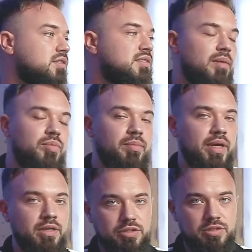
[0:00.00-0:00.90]
Sample
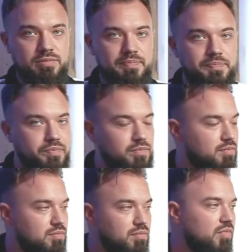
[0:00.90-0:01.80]
Manager.
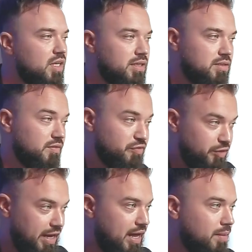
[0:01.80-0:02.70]
It's a
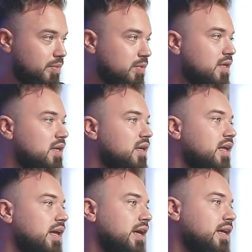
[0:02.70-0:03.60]
free app
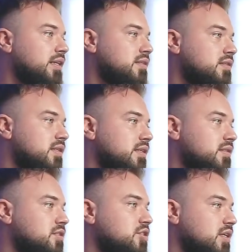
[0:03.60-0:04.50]
and
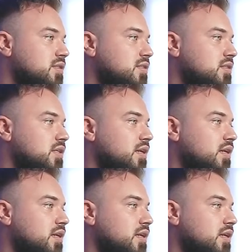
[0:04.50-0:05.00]
it's just